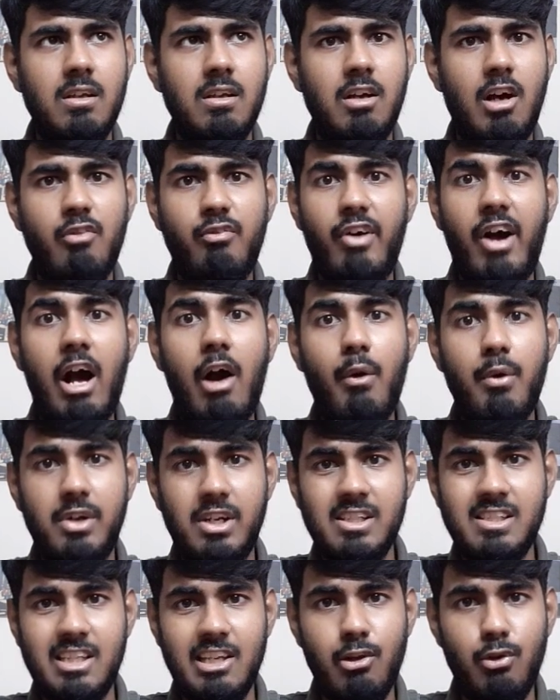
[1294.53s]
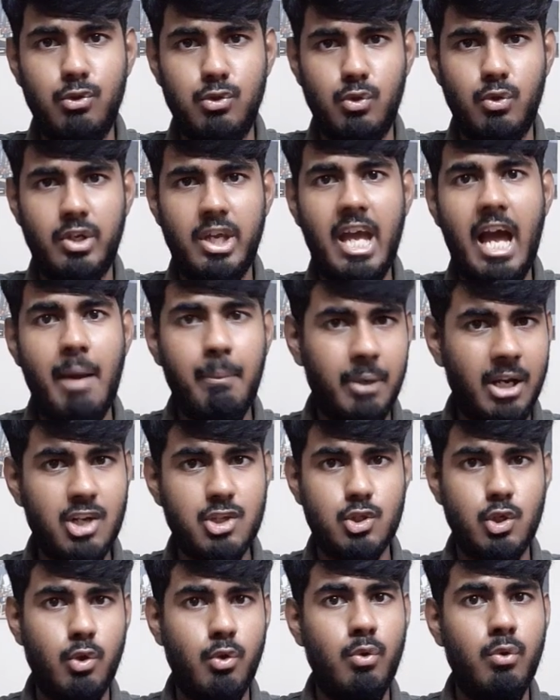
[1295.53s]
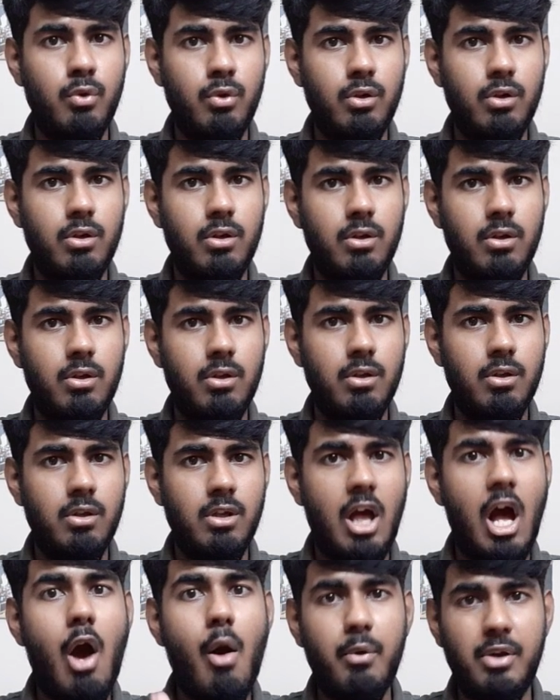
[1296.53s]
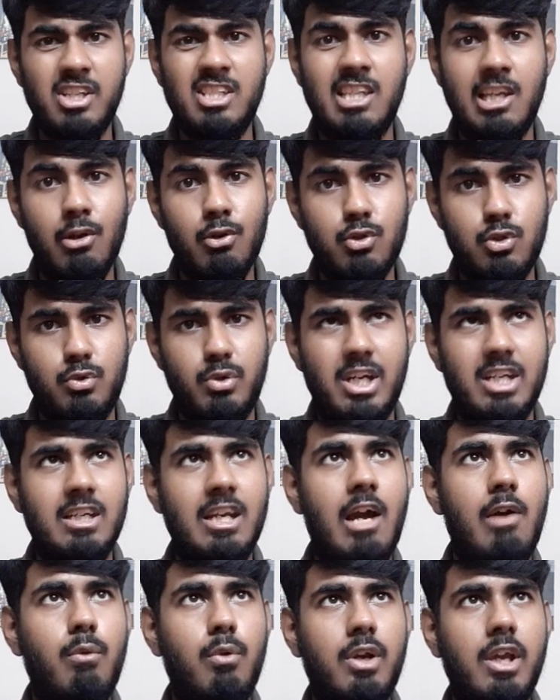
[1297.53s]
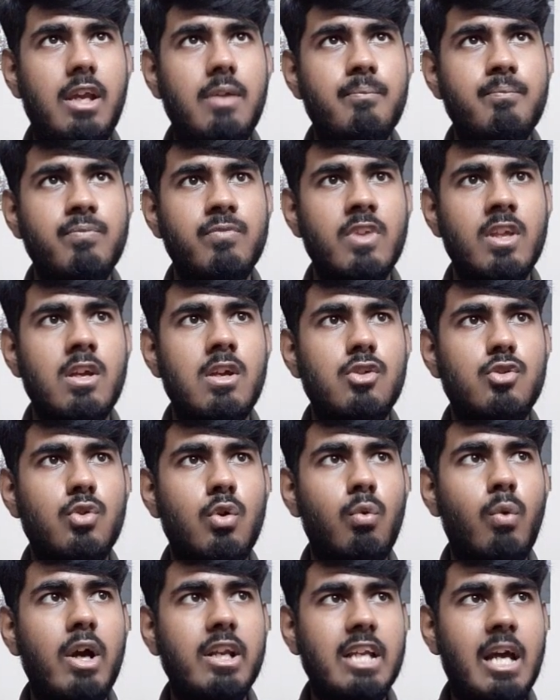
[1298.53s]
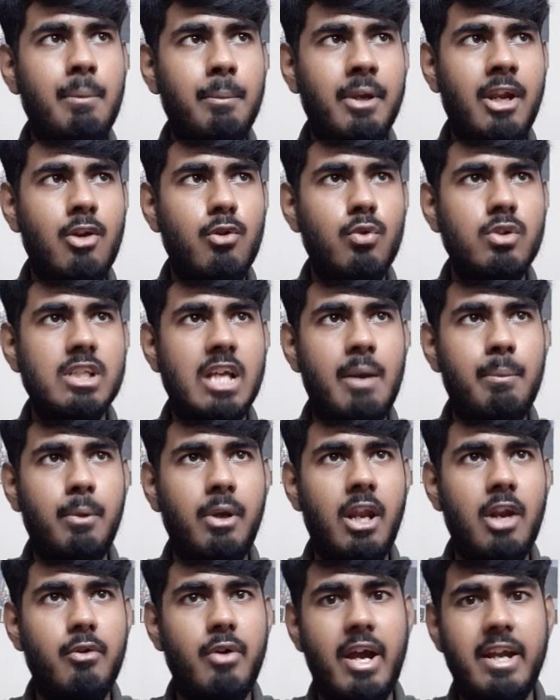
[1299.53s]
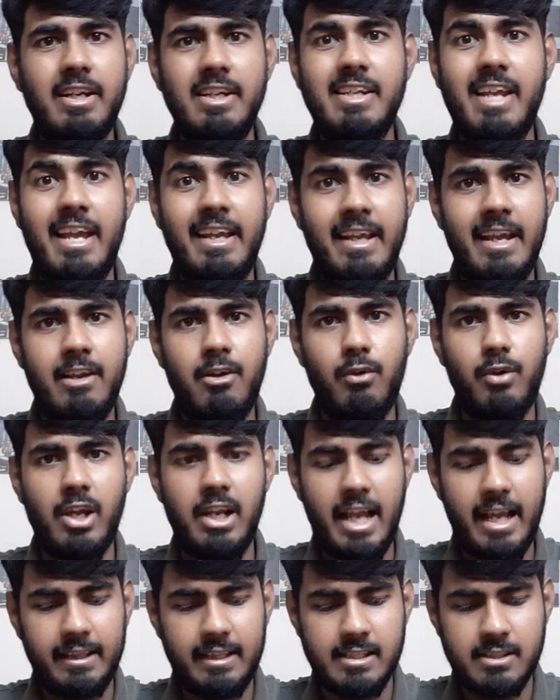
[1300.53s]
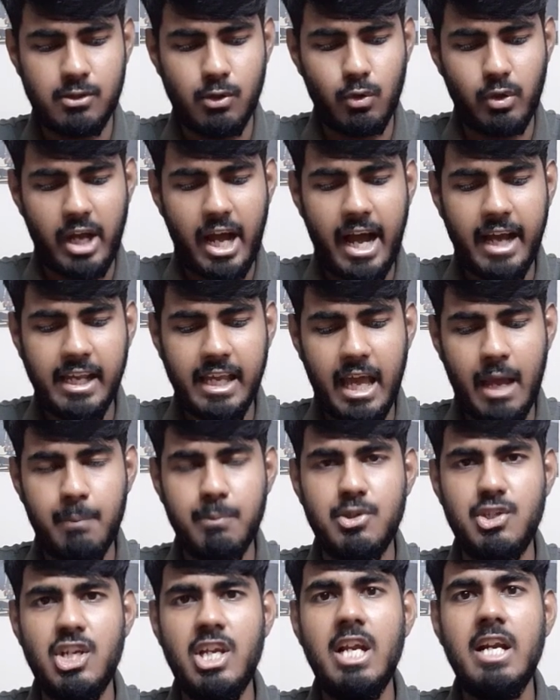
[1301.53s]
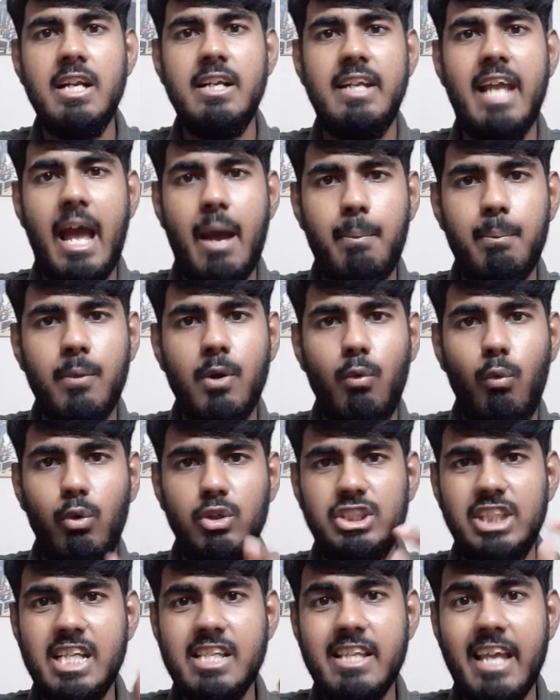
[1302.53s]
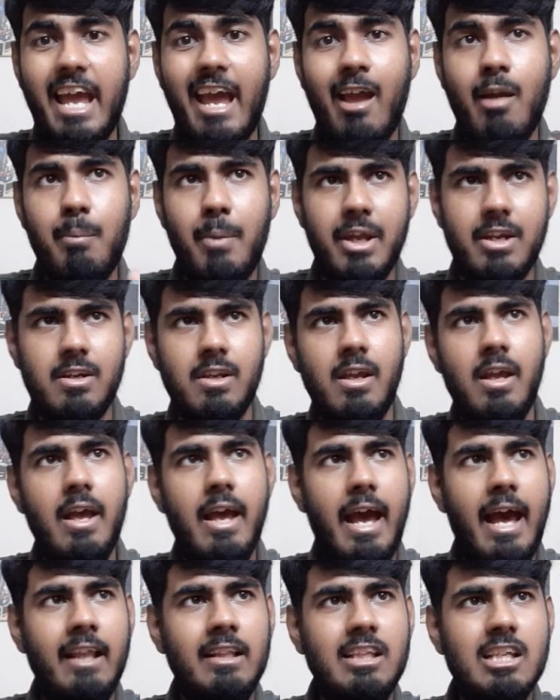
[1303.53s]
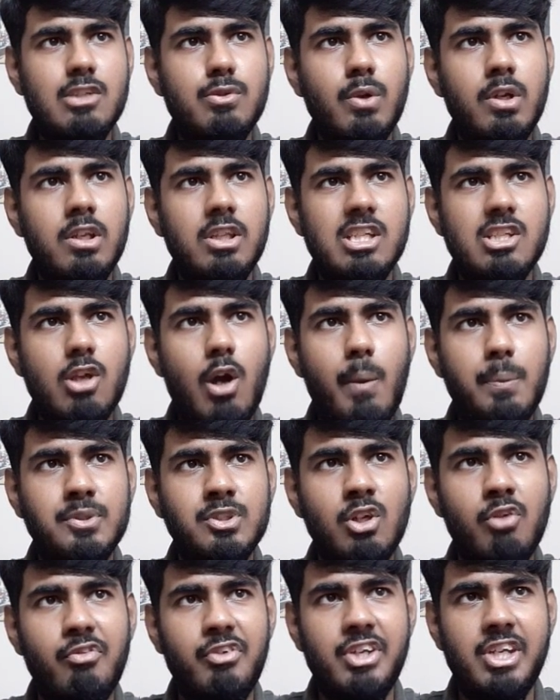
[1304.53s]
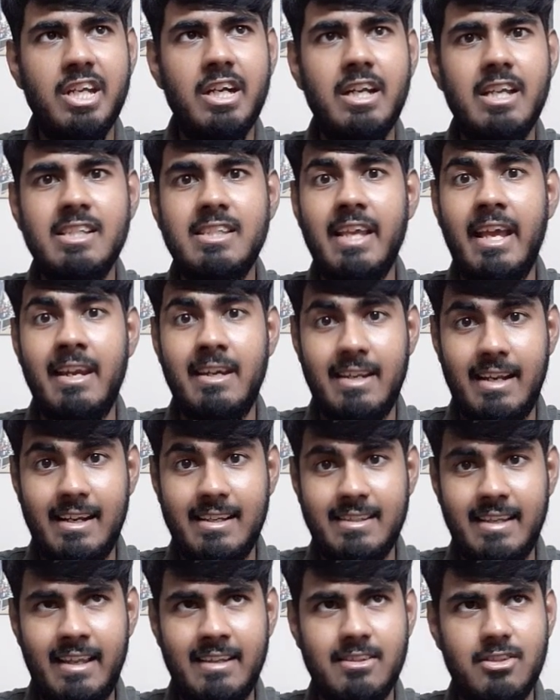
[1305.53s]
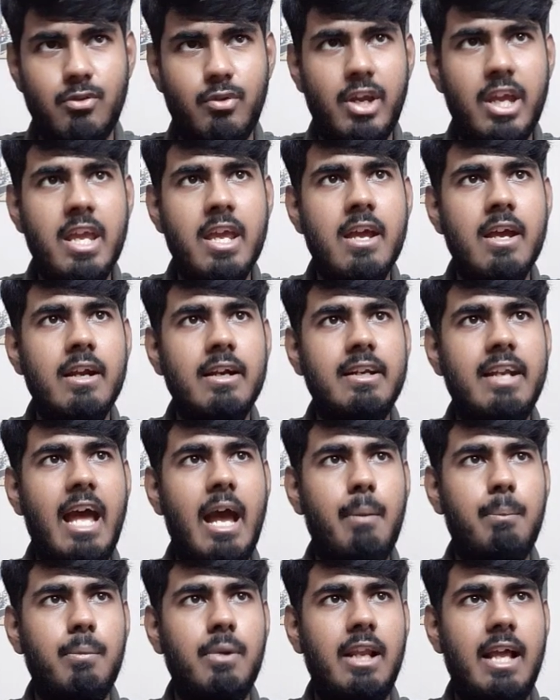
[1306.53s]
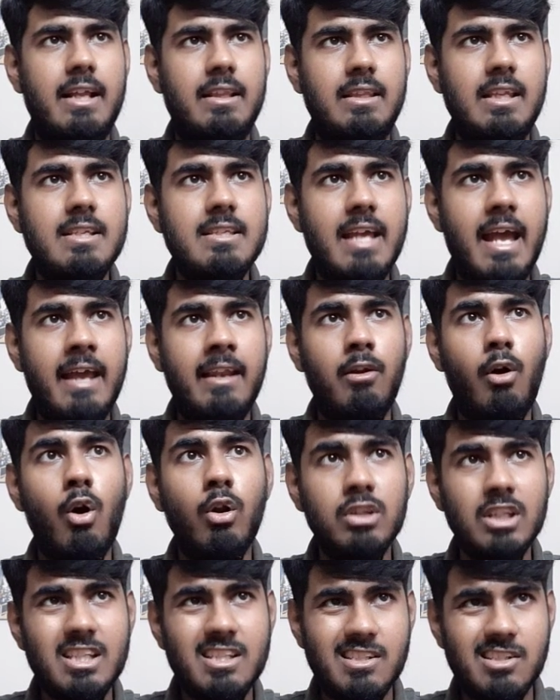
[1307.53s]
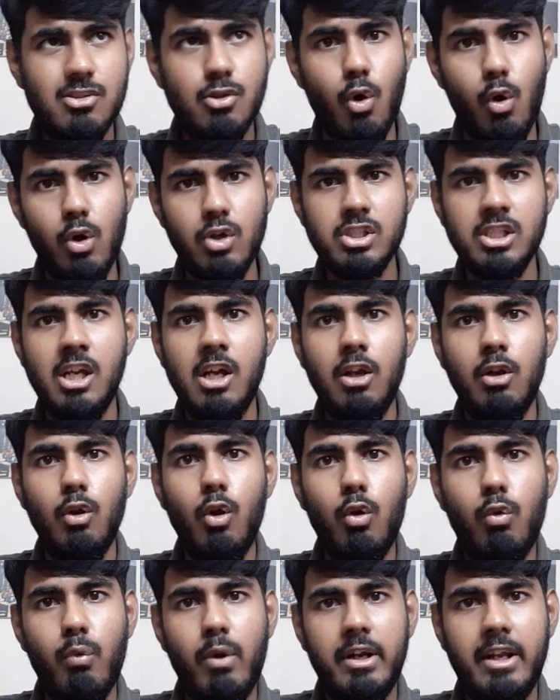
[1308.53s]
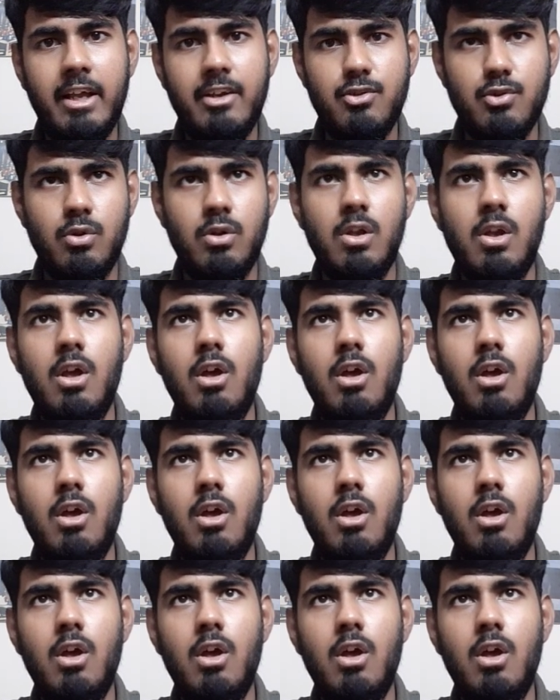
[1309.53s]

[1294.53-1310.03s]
of how it is used. Okay, I'm gonna show you how it is used right now. Okay, so what I'm gonna do is I'm gonna write it again. Okay, like this. Look, img tab, which is Emmet, and this option over here is Intellisense. Okay, tab like this, and on this source, look what I do.